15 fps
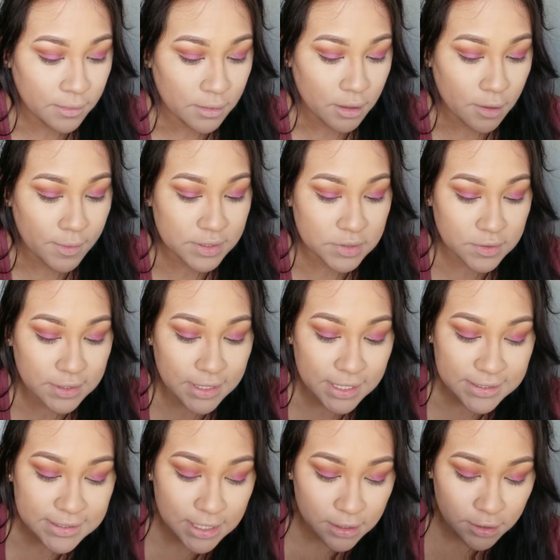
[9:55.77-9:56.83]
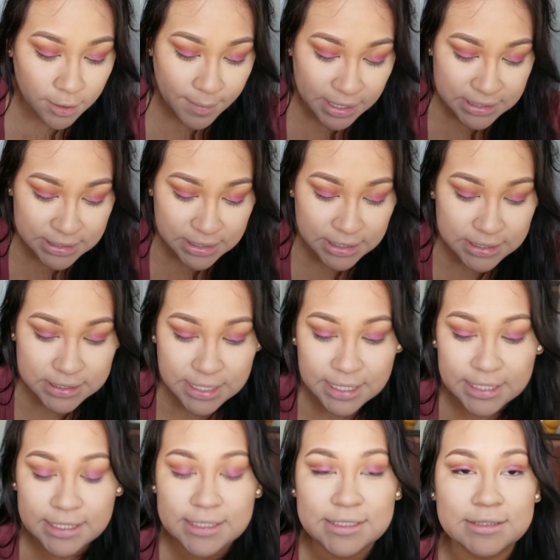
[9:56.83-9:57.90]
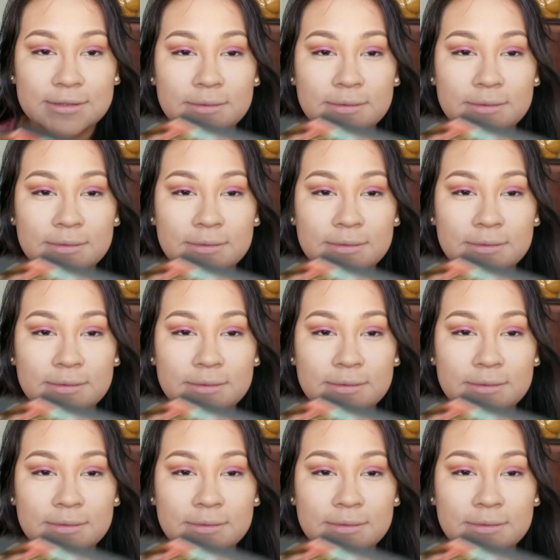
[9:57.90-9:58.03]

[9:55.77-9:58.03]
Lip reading: Alright, so the next color I'm actually going to take is